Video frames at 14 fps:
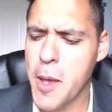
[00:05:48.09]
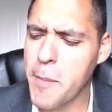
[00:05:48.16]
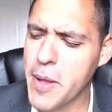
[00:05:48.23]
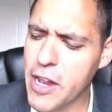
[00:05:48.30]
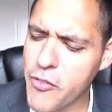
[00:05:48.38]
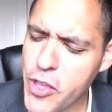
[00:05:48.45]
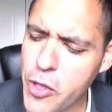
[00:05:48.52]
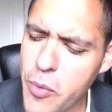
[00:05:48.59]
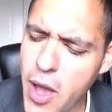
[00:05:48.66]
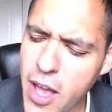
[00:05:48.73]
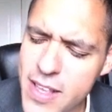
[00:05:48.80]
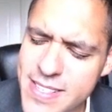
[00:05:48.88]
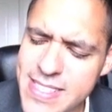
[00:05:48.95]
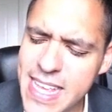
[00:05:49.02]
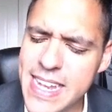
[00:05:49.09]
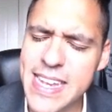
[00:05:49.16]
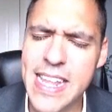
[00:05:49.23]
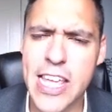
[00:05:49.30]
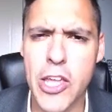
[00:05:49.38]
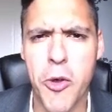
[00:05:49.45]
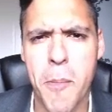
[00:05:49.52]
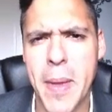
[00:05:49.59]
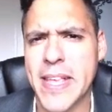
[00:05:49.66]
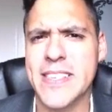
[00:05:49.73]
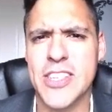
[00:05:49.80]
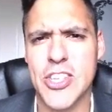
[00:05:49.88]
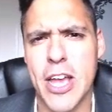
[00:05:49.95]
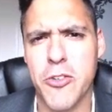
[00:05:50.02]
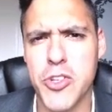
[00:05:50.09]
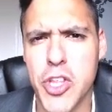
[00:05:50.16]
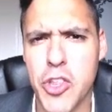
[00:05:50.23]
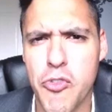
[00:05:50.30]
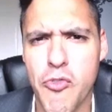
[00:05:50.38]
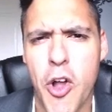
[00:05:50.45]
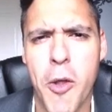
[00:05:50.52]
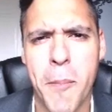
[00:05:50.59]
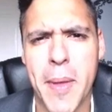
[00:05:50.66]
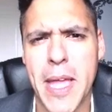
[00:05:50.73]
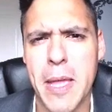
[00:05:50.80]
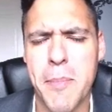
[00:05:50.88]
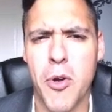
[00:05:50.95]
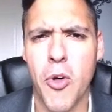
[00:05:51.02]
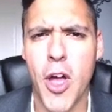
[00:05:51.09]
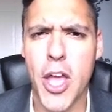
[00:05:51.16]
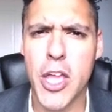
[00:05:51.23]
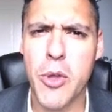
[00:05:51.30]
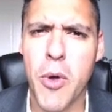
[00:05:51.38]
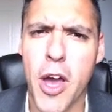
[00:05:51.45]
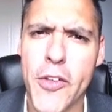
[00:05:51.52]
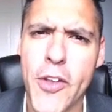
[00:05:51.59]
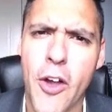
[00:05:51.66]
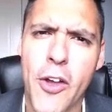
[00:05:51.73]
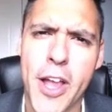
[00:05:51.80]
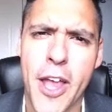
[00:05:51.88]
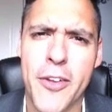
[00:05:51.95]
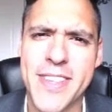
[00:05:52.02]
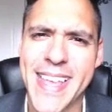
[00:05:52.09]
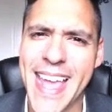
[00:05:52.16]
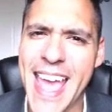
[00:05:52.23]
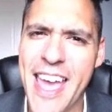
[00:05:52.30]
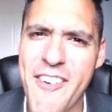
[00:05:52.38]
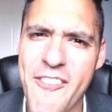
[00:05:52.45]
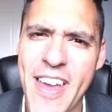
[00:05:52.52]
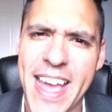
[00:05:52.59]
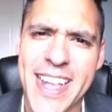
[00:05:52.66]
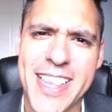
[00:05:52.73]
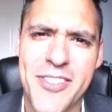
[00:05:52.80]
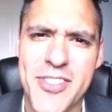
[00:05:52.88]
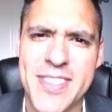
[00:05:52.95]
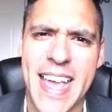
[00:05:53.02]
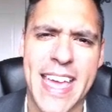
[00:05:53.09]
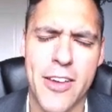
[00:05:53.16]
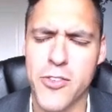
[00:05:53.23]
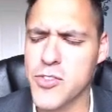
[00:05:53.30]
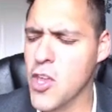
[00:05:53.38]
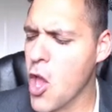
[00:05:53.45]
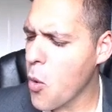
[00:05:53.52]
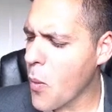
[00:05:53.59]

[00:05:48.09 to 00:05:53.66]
but if you are sending your message out to the wrong people, you are not going to get effective sales.